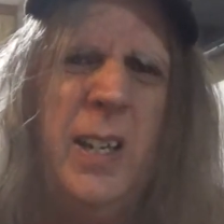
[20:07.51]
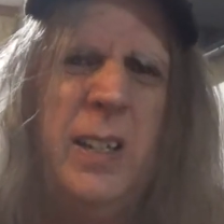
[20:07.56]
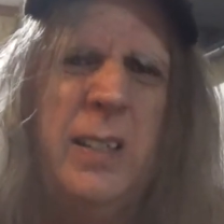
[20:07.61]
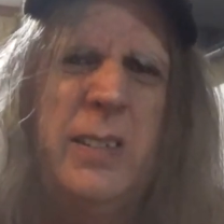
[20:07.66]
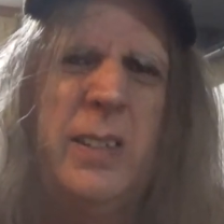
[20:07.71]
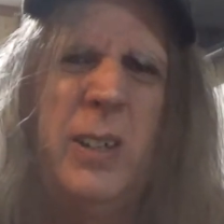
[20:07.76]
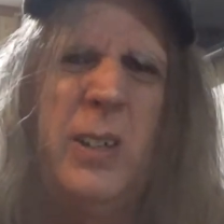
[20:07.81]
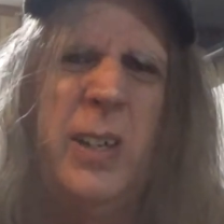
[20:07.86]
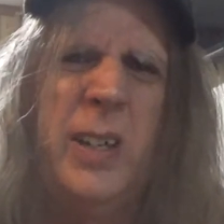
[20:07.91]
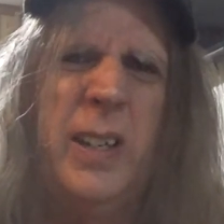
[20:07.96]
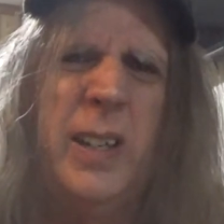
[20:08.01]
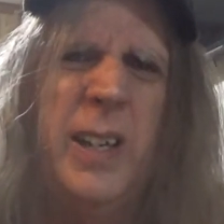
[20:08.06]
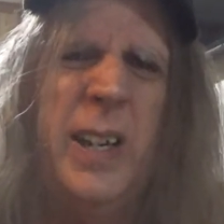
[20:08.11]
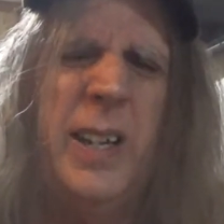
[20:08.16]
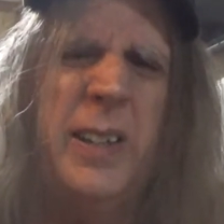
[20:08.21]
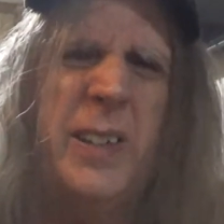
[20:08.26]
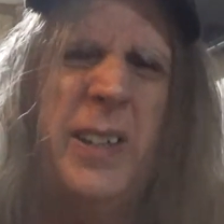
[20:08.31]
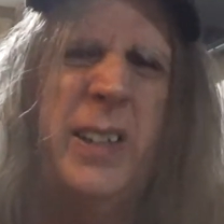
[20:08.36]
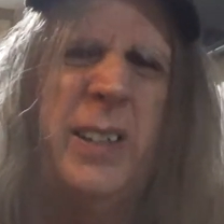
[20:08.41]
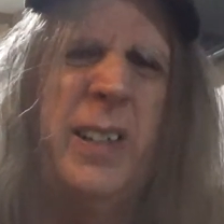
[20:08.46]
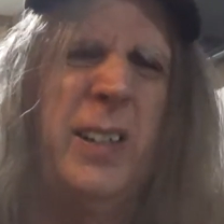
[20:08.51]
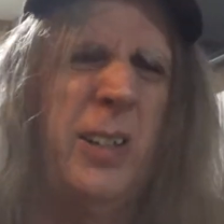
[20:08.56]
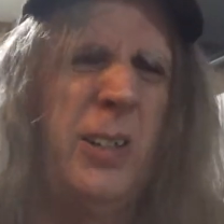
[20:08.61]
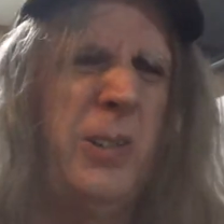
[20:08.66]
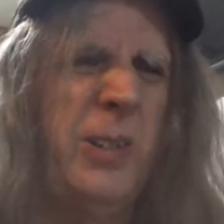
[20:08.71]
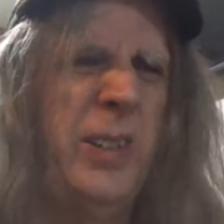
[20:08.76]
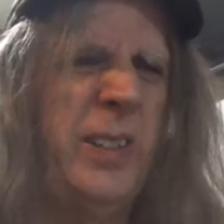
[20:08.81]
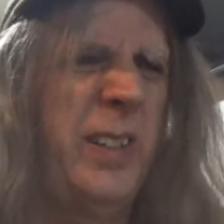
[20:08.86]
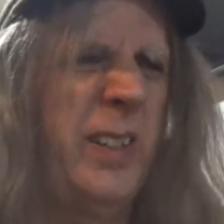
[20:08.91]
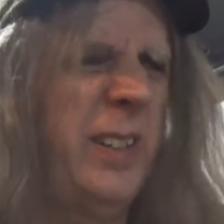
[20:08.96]
So I think
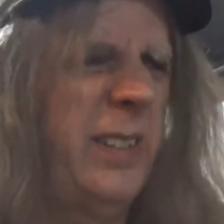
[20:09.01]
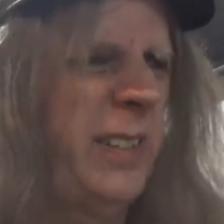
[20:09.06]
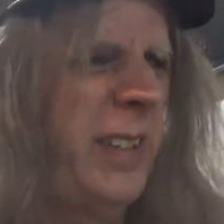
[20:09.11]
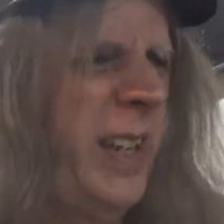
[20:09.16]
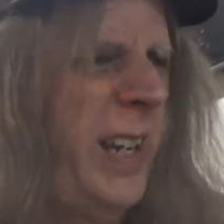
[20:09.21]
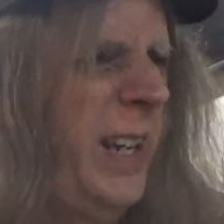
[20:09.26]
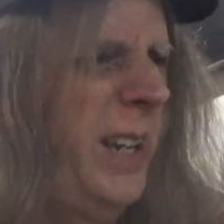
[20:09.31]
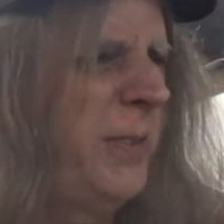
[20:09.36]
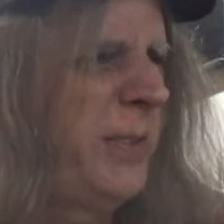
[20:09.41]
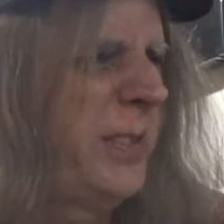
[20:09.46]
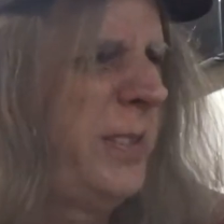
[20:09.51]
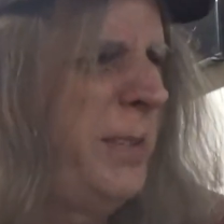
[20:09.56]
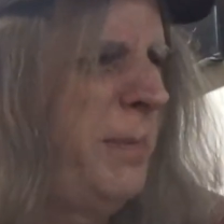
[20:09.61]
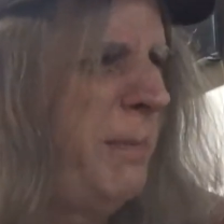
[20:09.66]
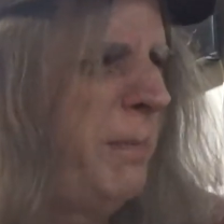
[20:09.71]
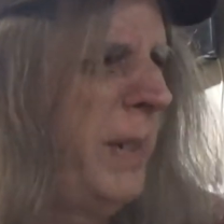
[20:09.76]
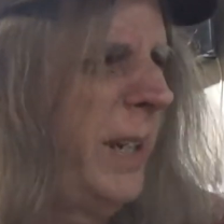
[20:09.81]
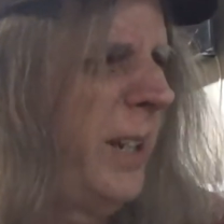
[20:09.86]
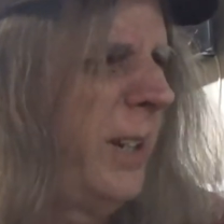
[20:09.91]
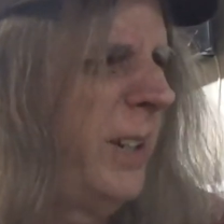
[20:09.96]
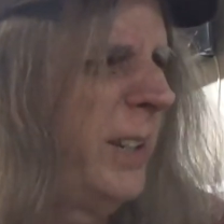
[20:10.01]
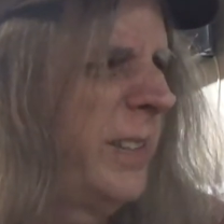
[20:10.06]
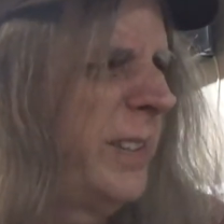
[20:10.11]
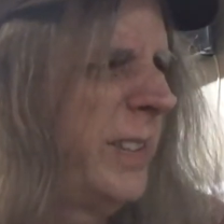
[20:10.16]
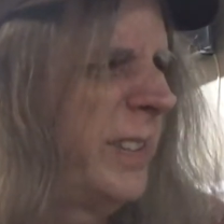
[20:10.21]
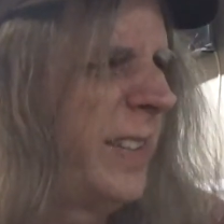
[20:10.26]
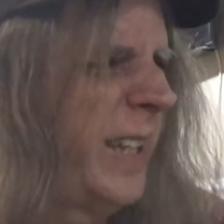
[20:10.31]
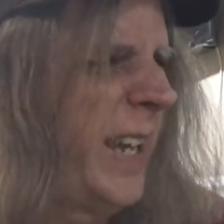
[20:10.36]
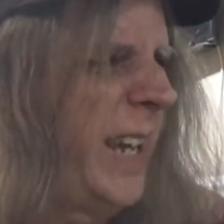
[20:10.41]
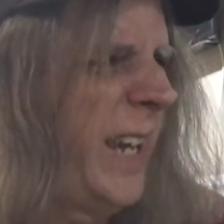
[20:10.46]
Hillary does have some merit
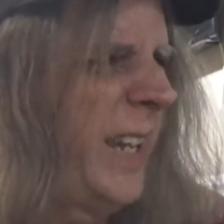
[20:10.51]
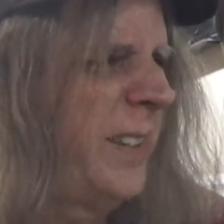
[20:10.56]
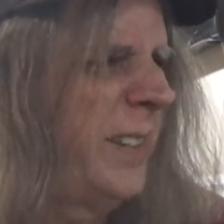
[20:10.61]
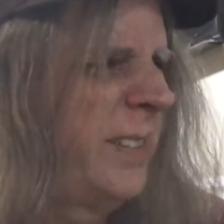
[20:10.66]
to that.